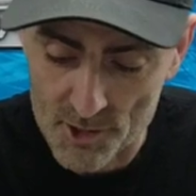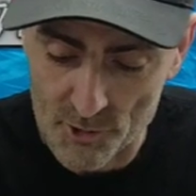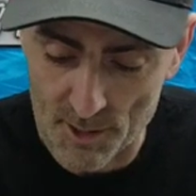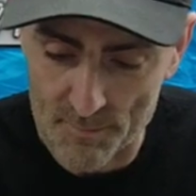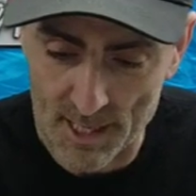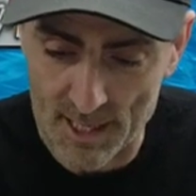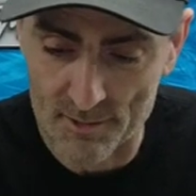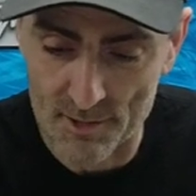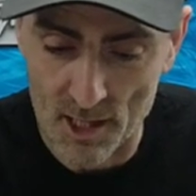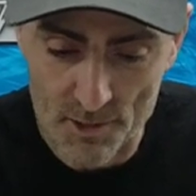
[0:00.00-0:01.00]
stripped
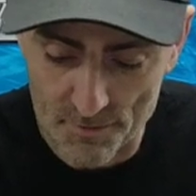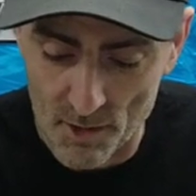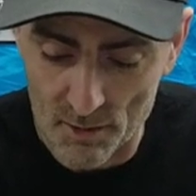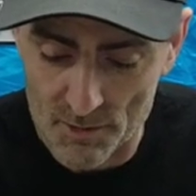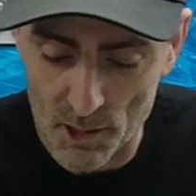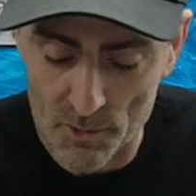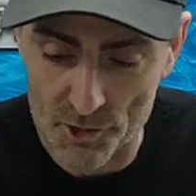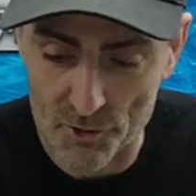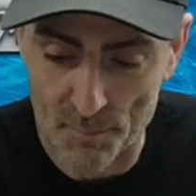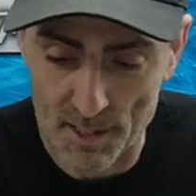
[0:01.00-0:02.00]
down as far as I
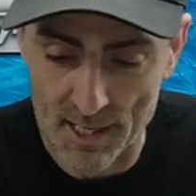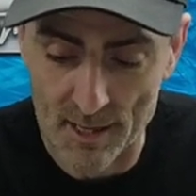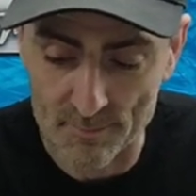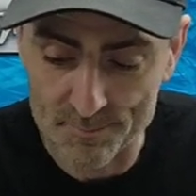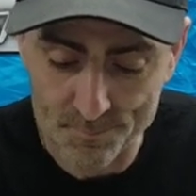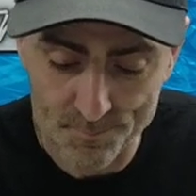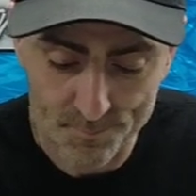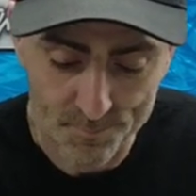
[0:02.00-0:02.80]
would strip it down